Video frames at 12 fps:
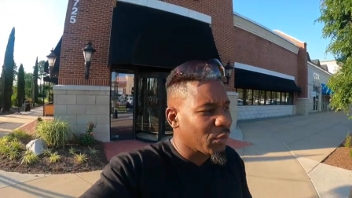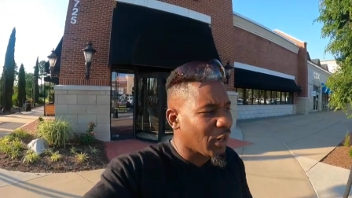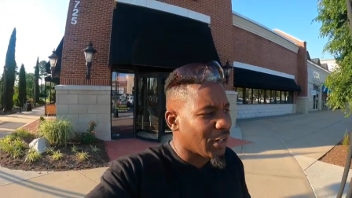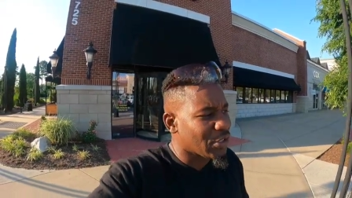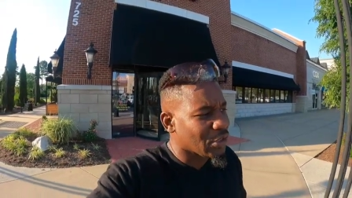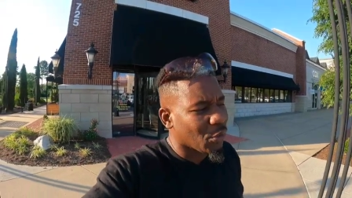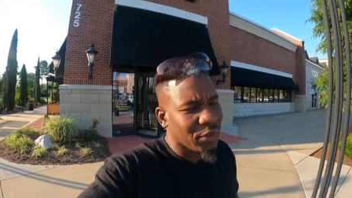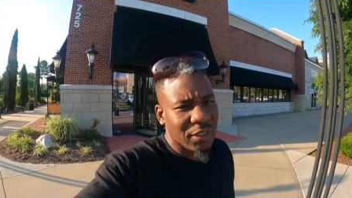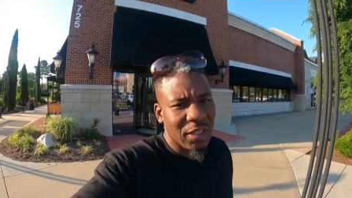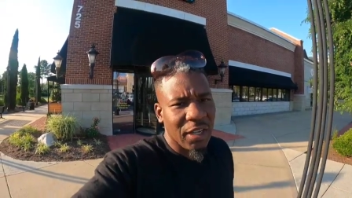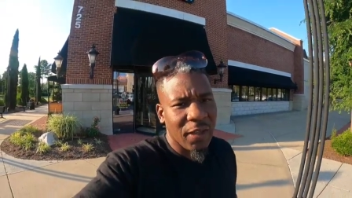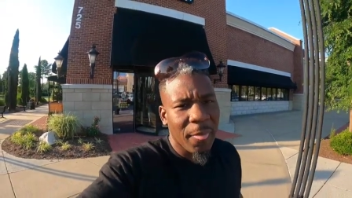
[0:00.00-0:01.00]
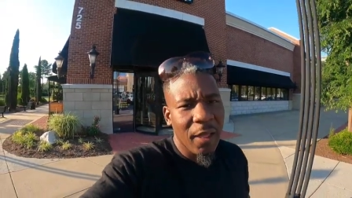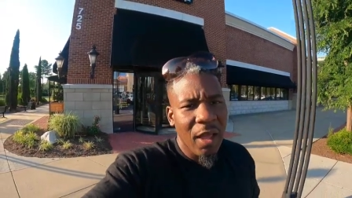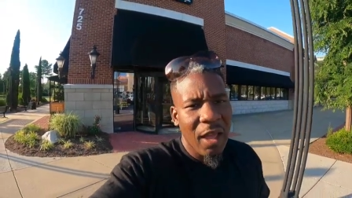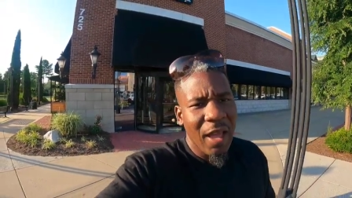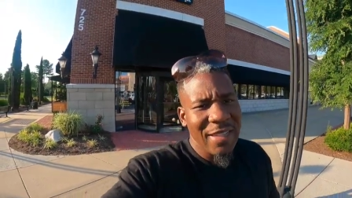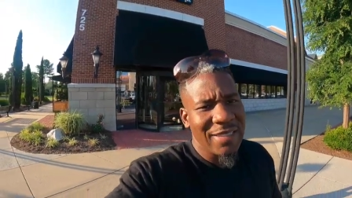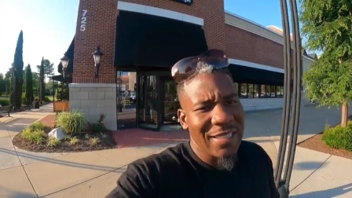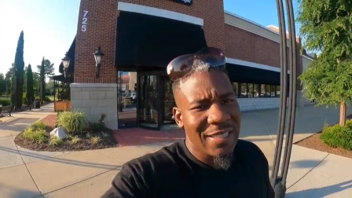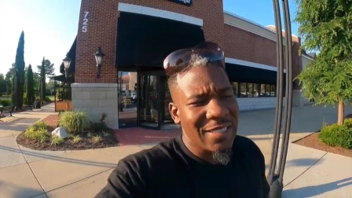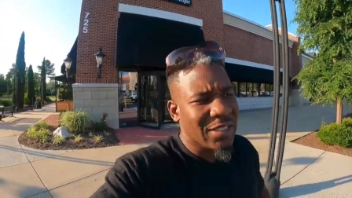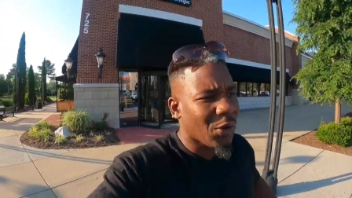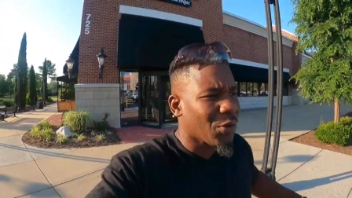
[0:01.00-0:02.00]
We are so done. As I
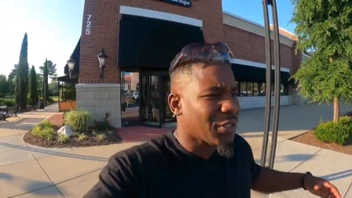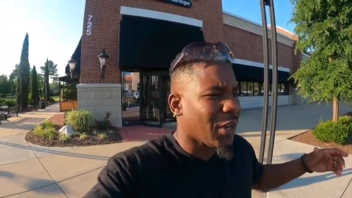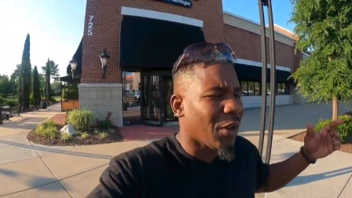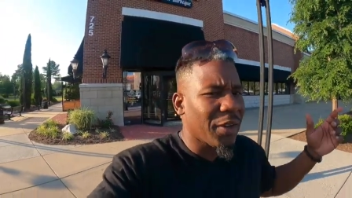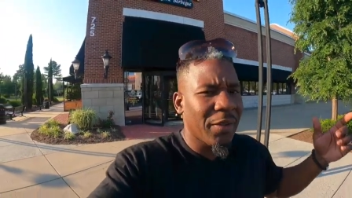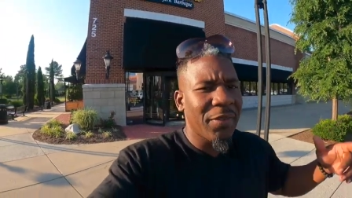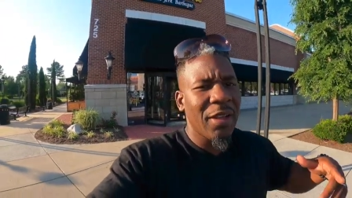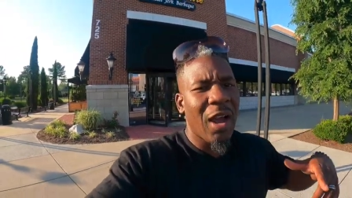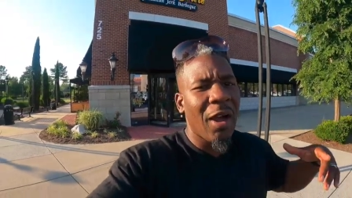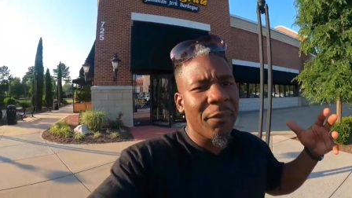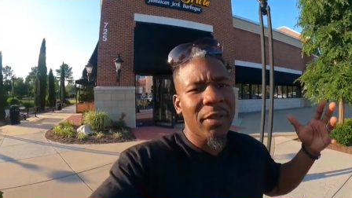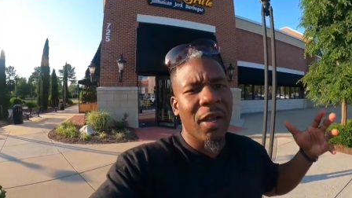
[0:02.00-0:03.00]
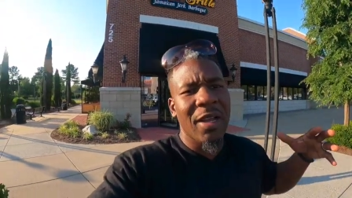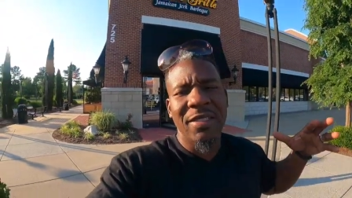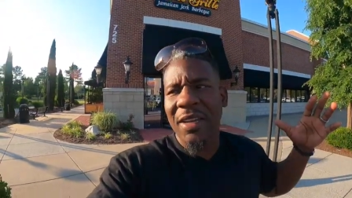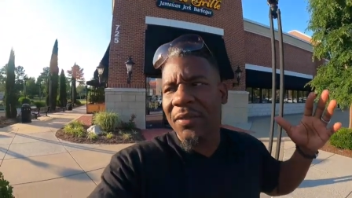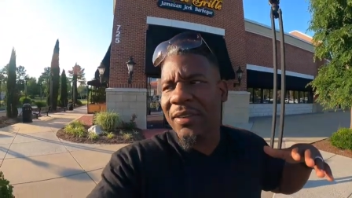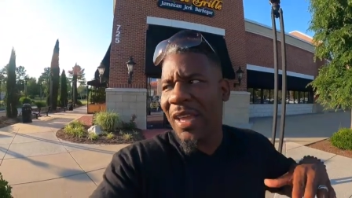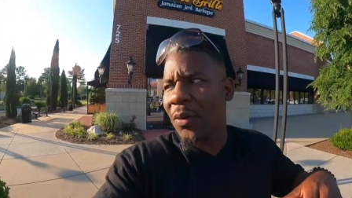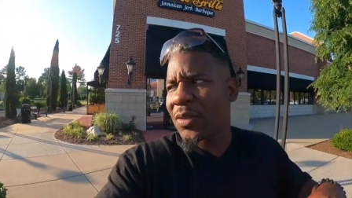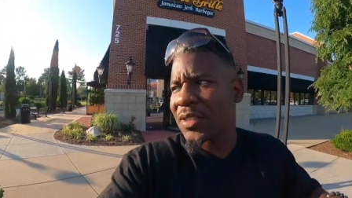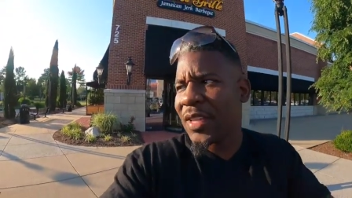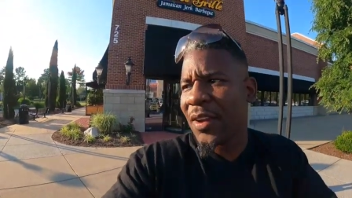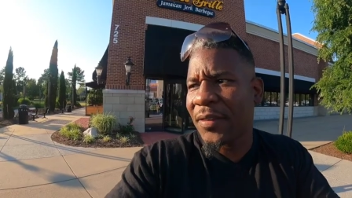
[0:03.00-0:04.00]
just told y'all, the, the ambiance and everything
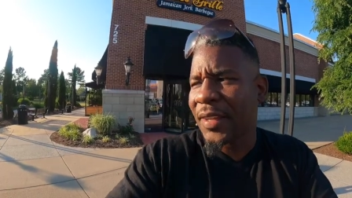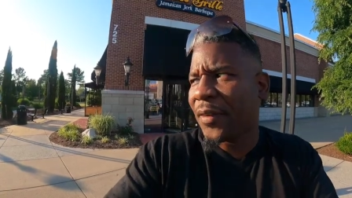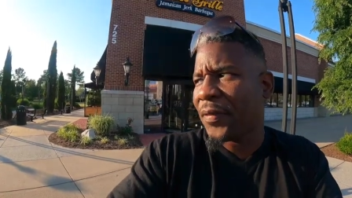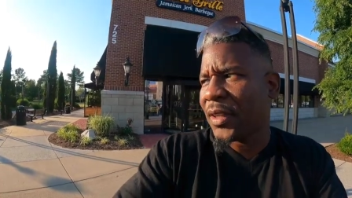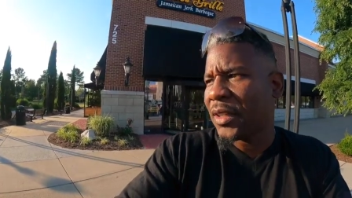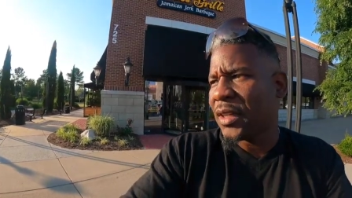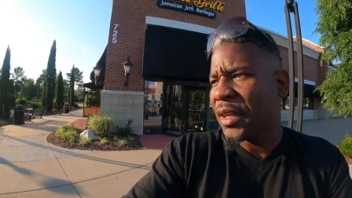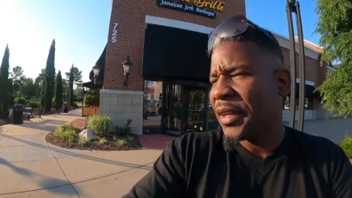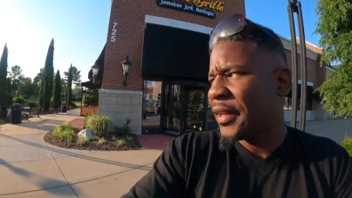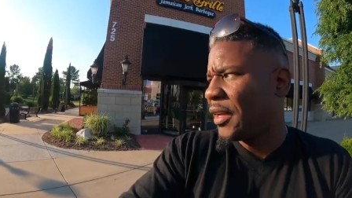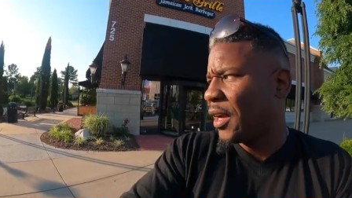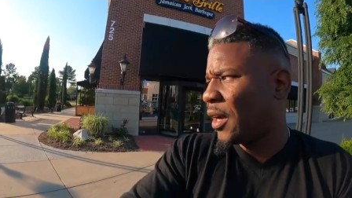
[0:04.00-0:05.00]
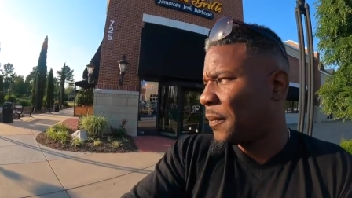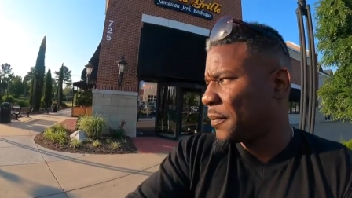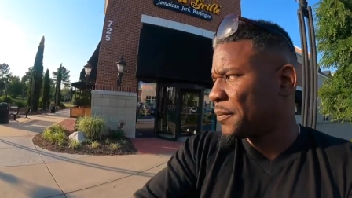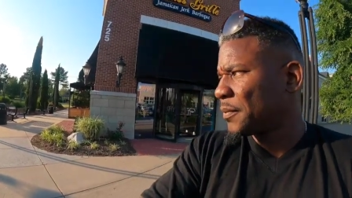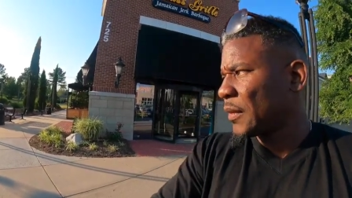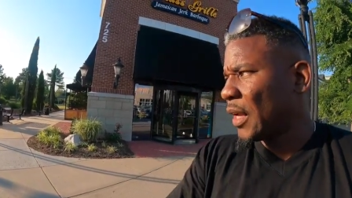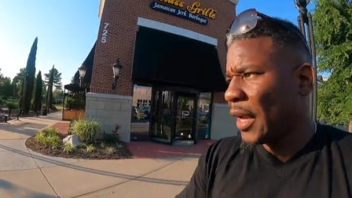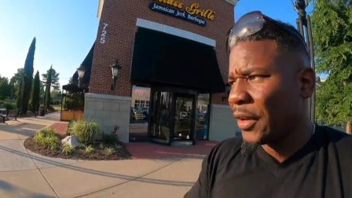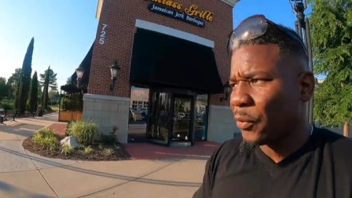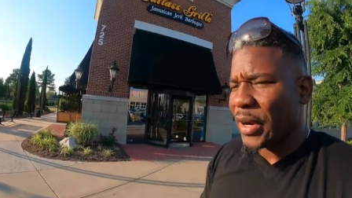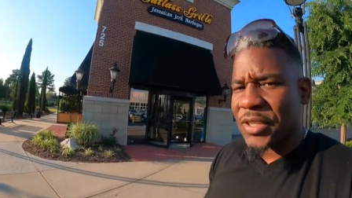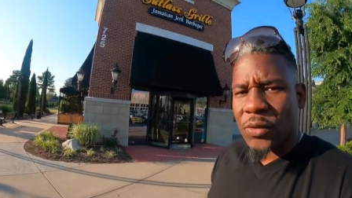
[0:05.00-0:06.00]
was definitely good in the um, in
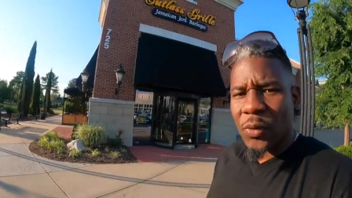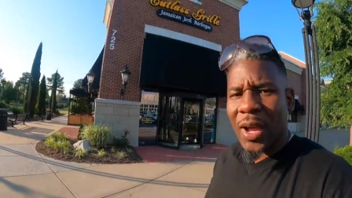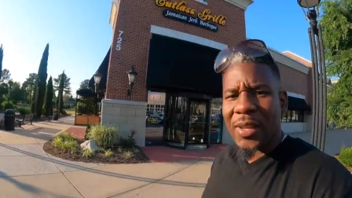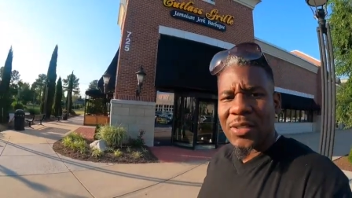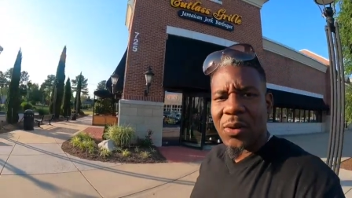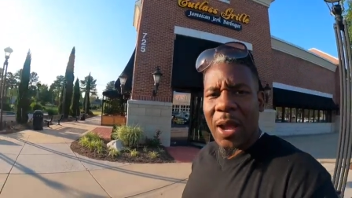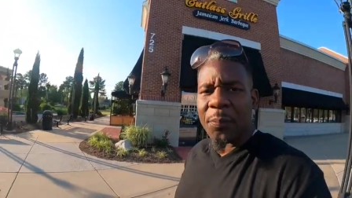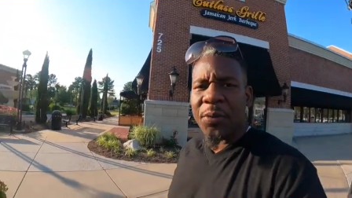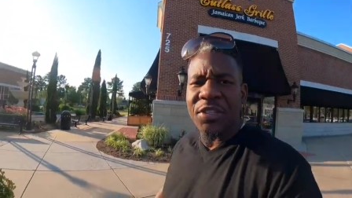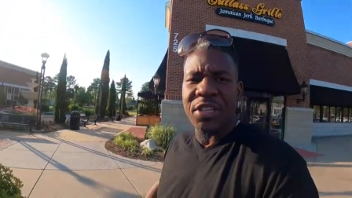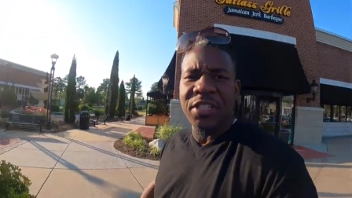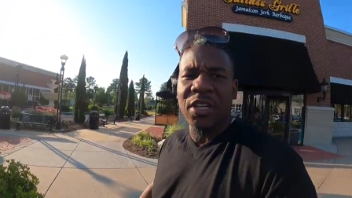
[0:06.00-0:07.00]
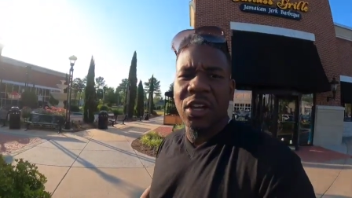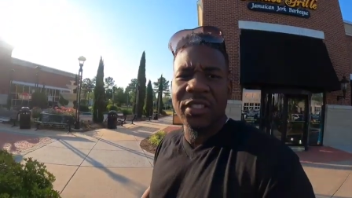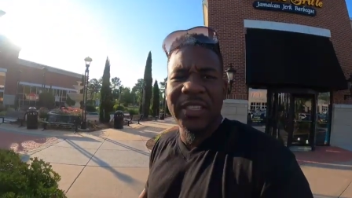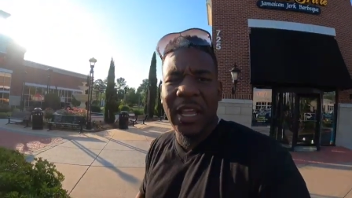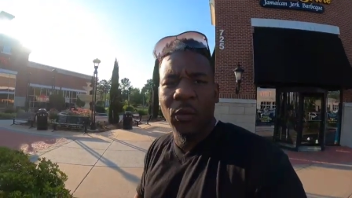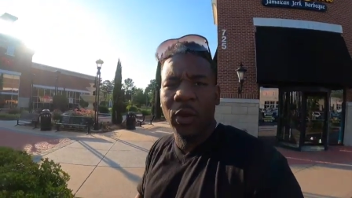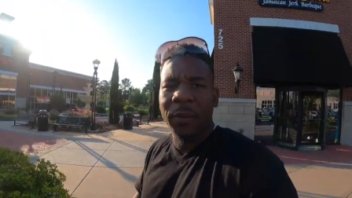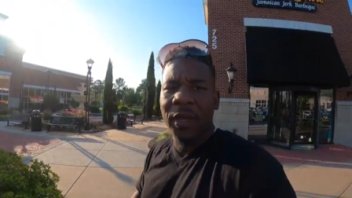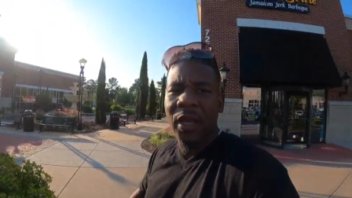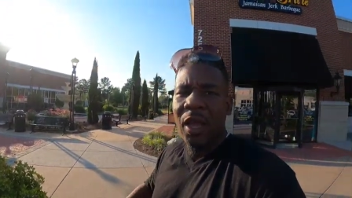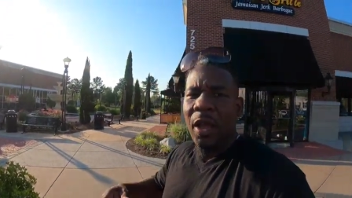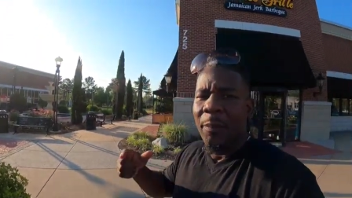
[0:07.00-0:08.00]
the restaurant. So I appreciate y'all staying with
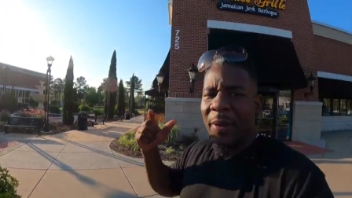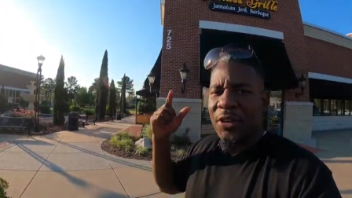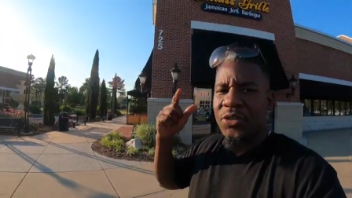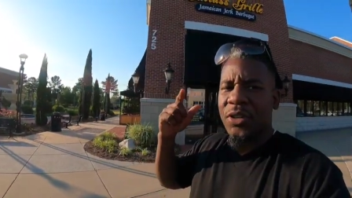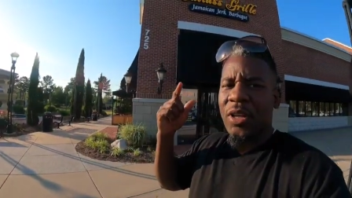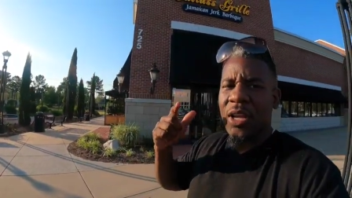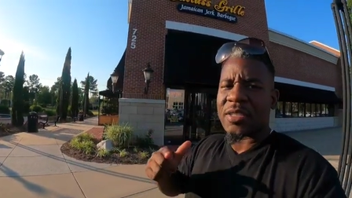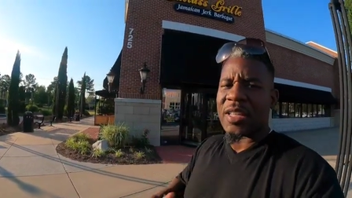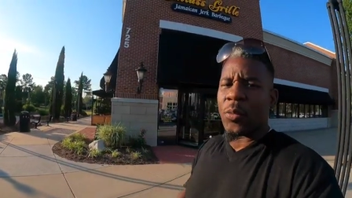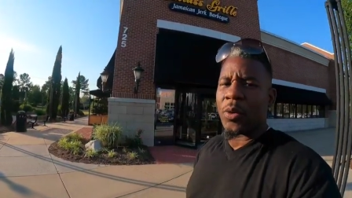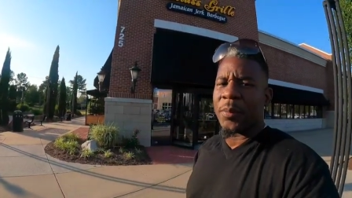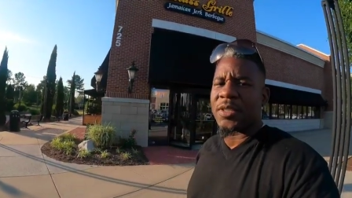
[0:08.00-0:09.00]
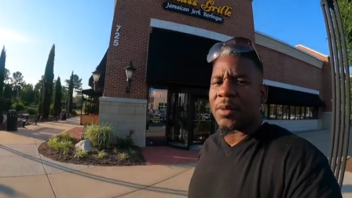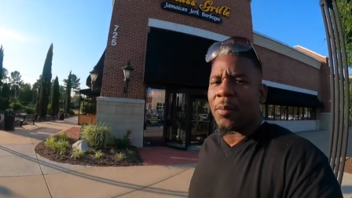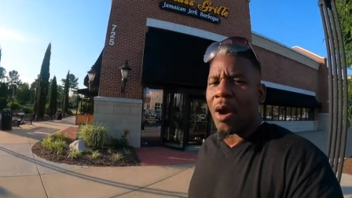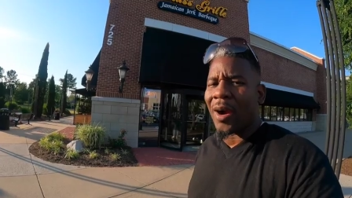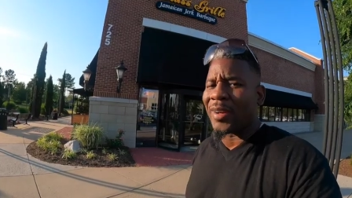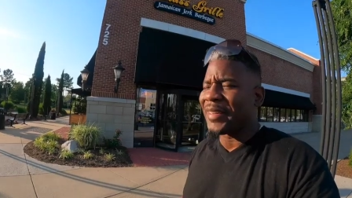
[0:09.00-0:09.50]
me. Make sure y'all stay with me tomorrow.